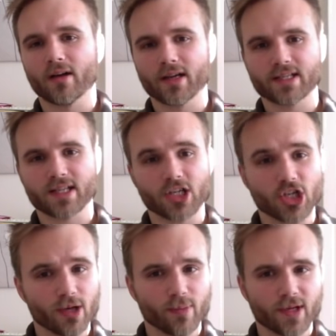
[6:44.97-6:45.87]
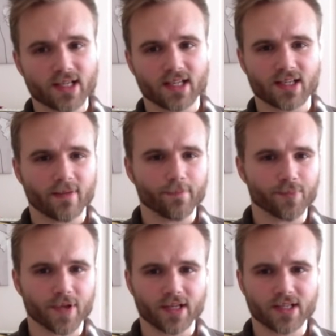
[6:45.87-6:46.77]
It's the cheapest.
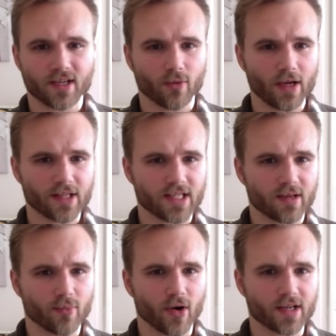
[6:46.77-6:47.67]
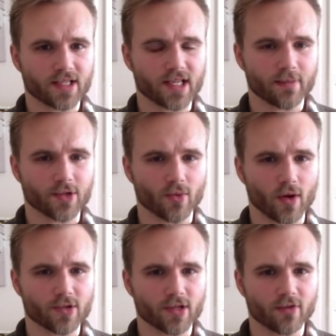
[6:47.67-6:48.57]
It's around the same price as Amazon
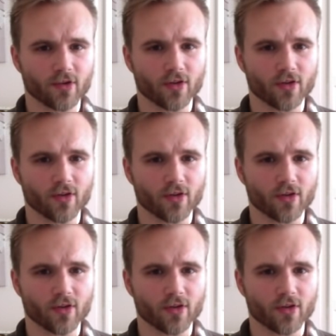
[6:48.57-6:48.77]
Web Server,